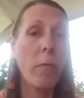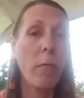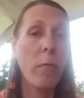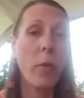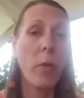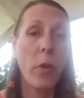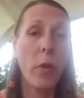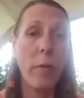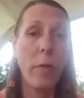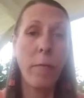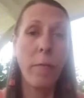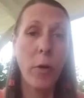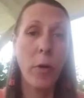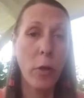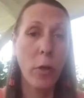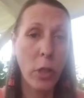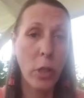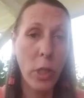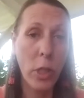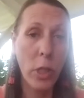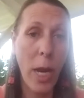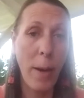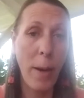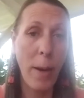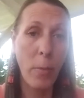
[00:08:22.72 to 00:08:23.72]
for the
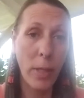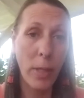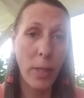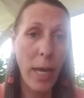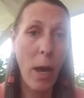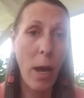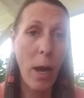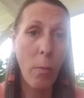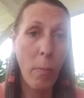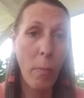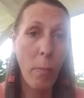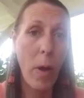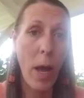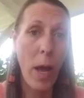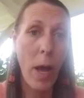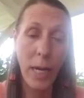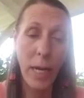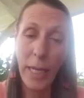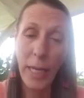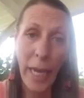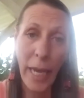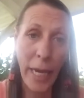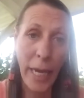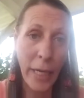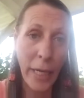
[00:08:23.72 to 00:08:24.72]
first time without a
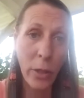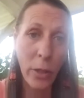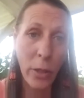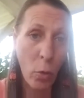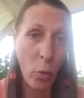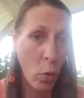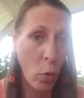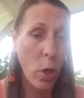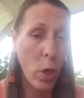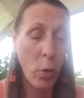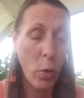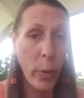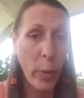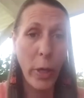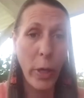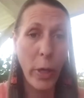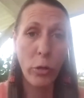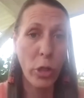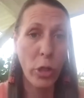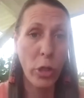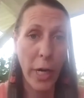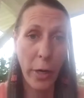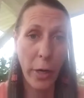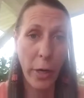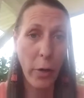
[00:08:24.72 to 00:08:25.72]
cane or a
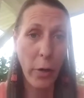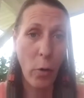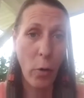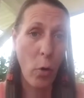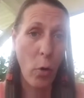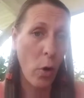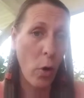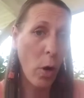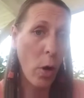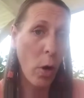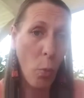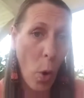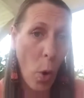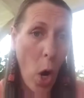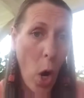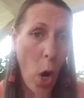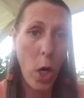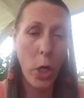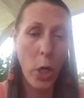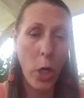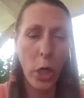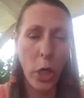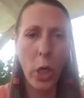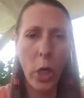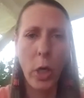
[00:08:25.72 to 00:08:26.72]
wheelchair or a
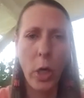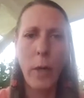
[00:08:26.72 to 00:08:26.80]
walker.